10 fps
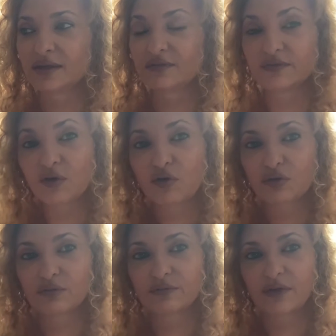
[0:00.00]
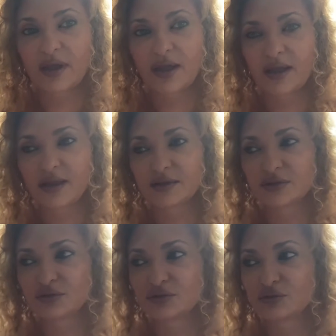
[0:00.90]
evolve
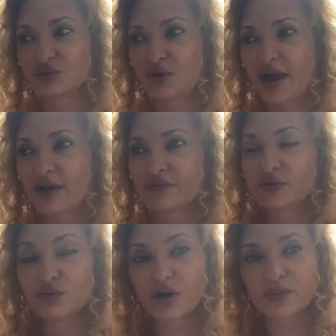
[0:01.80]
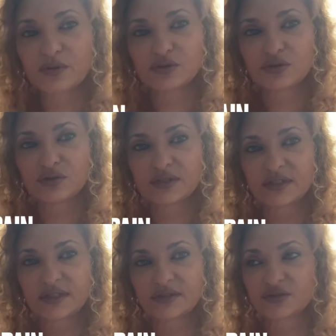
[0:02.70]
and to have new
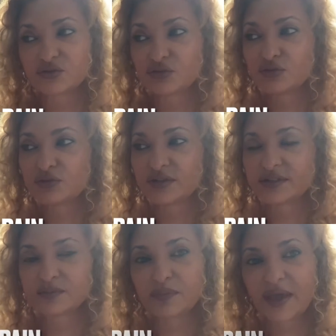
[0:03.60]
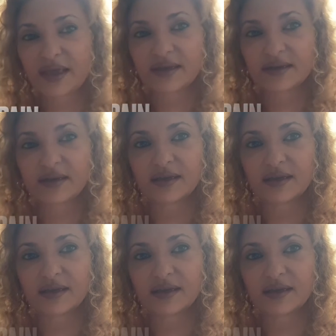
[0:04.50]
opportunities through this pain,